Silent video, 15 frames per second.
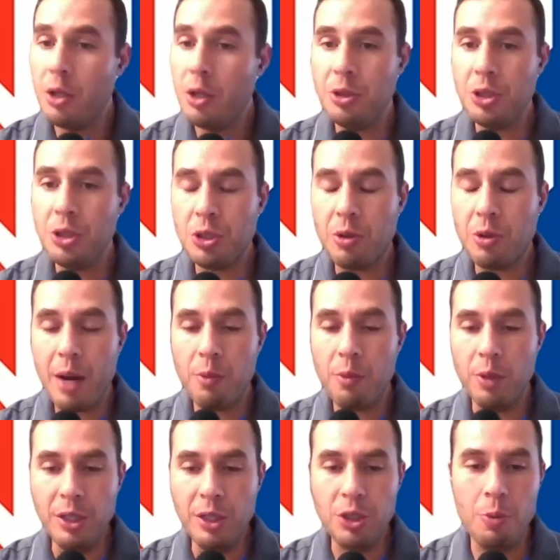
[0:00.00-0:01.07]
Doing just great.
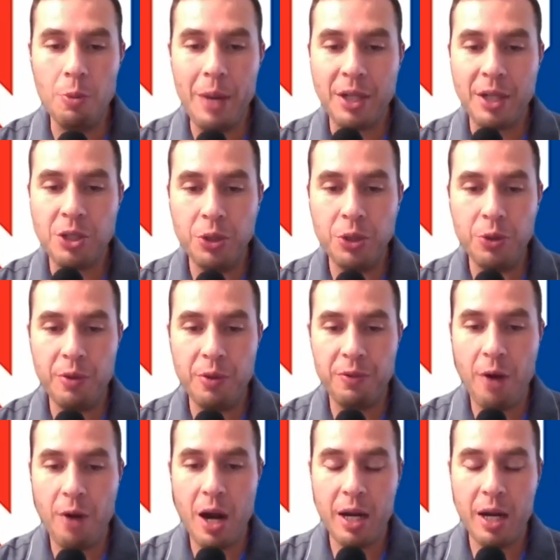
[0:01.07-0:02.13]
Well, let's go back to
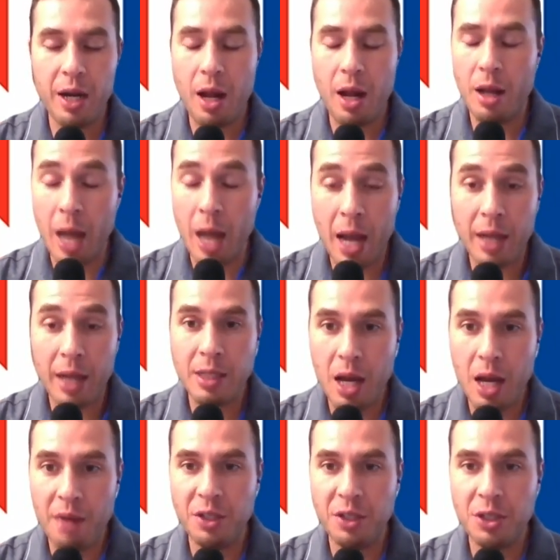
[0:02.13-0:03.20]
Friday night.
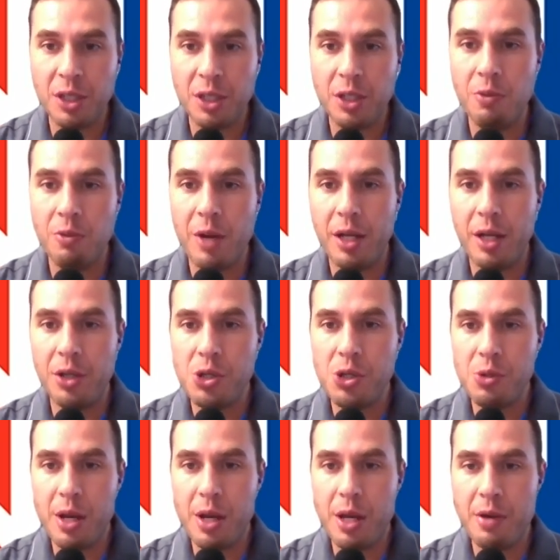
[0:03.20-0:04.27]
Obviously, you ran
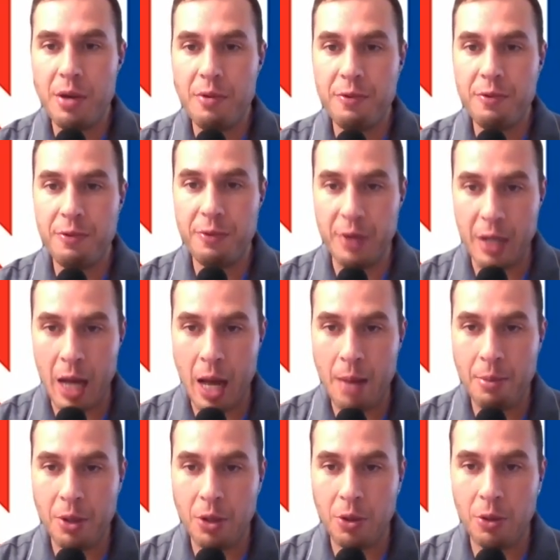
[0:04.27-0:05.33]
into a
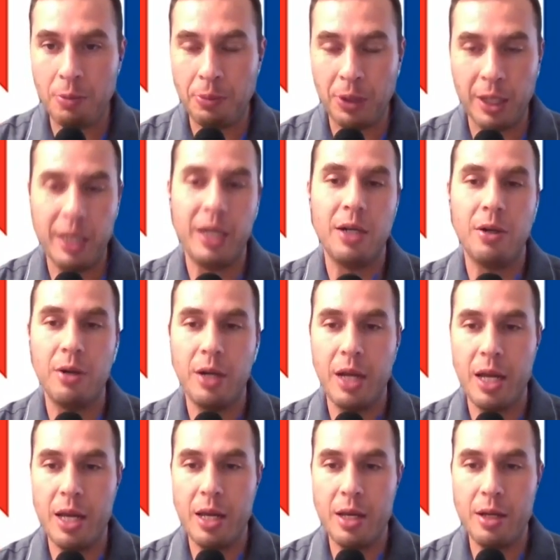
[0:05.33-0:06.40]
phenomenal player
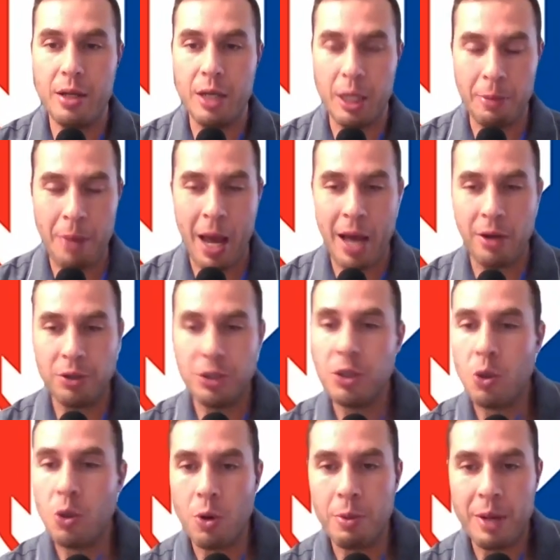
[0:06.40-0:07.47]
in Nick Patterson, the
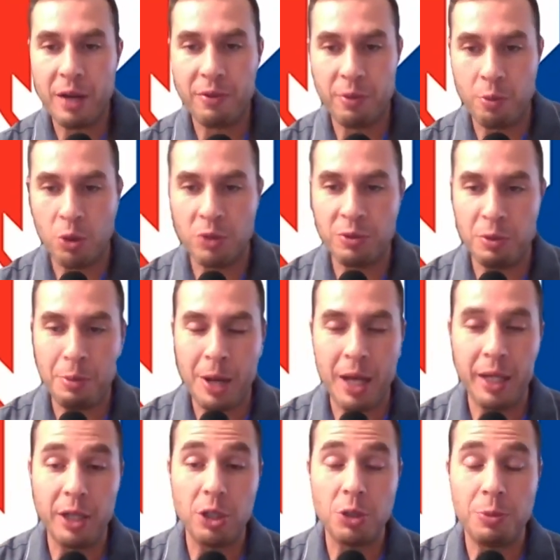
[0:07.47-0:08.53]
quarterback for the Mooresville
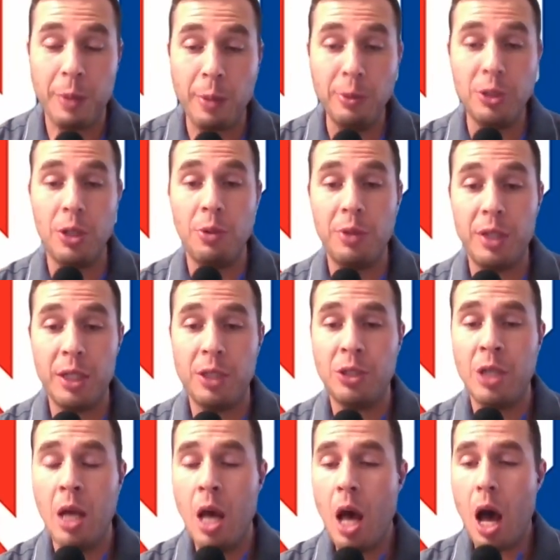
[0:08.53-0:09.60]
Pioneers. But I want to start with
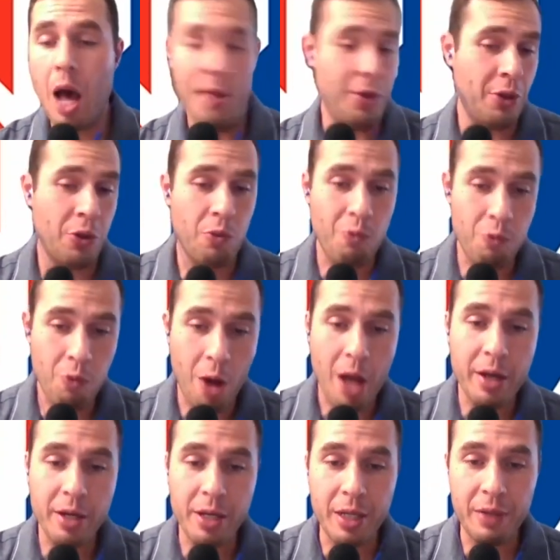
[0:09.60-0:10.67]
this. I thought the
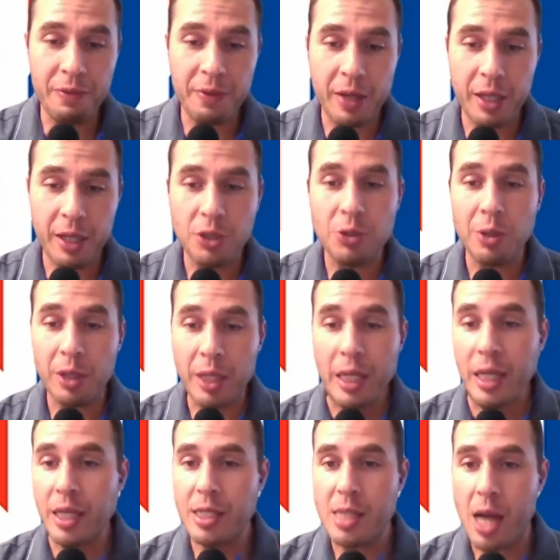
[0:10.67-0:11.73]
run defense throughout
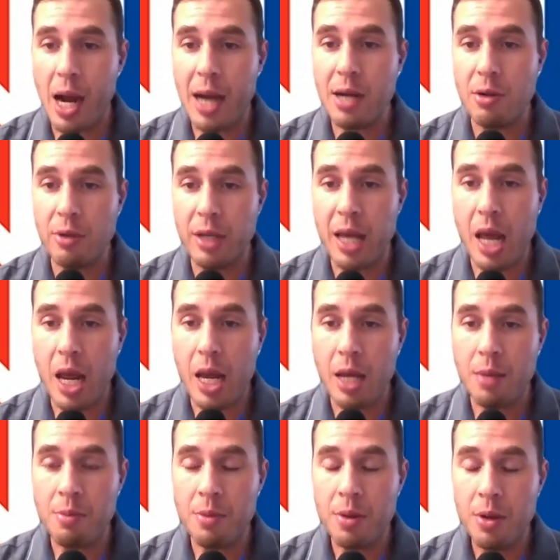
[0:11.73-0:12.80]
the entire
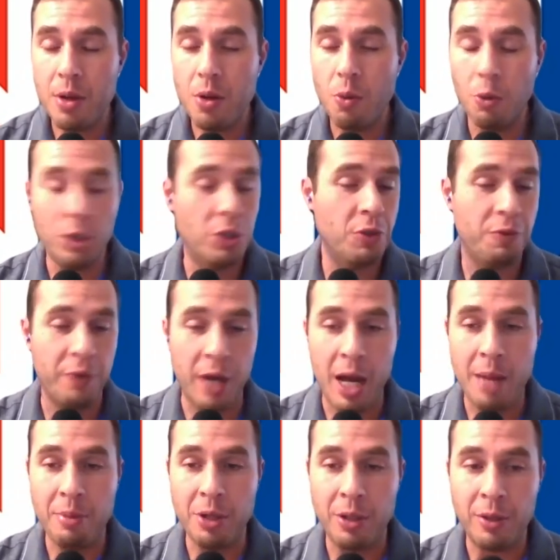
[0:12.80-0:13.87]
game was
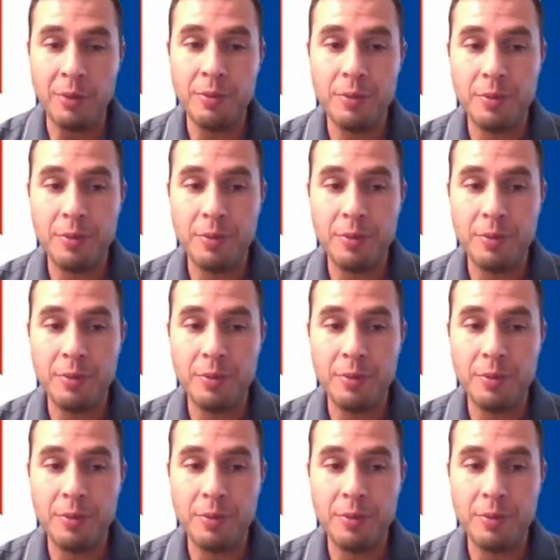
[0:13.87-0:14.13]
phenomenal.